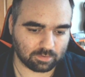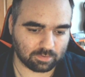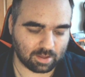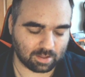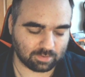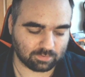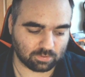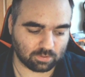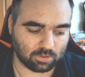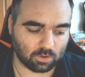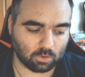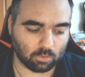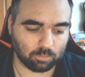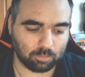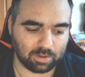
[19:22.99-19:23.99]
That's the
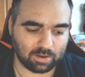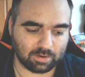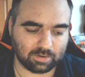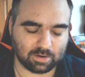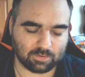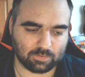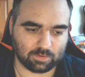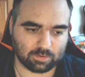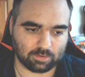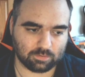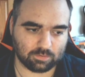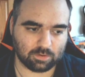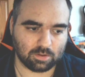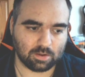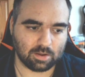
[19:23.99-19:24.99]
whole big difference.